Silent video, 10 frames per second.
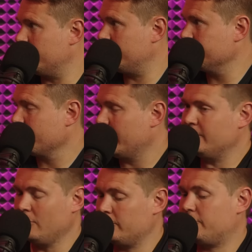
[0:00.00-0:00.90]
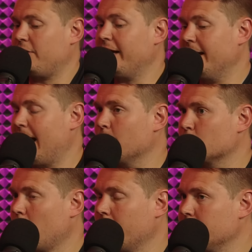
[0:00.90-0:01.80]
the... He's not saying it
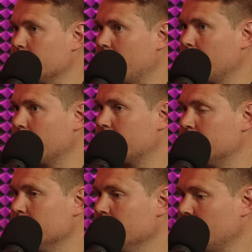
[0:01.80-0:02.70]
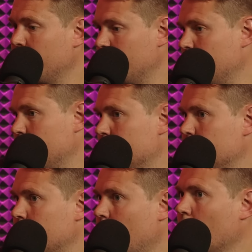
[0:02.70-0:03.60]
outright, but, like, we can... Like,
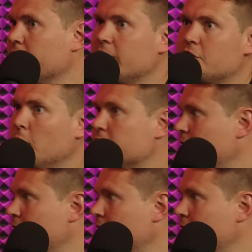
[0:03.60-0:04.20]
on this show